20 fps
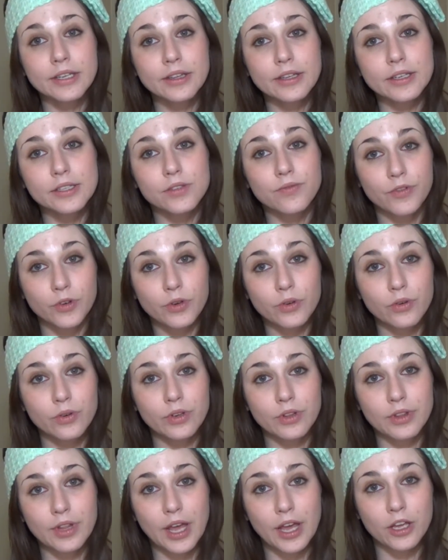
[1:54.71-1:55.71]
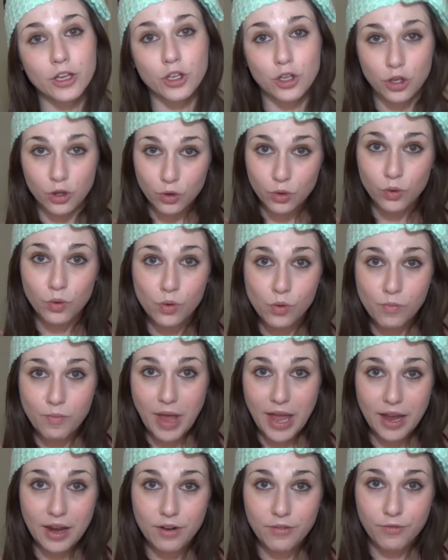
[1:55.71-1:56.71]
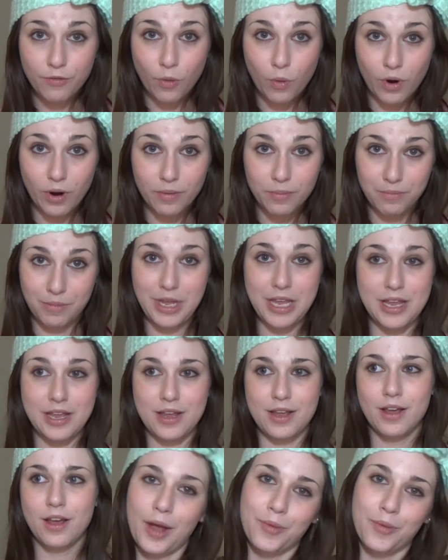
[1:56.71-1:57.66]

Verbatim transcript: in this food that you made for me?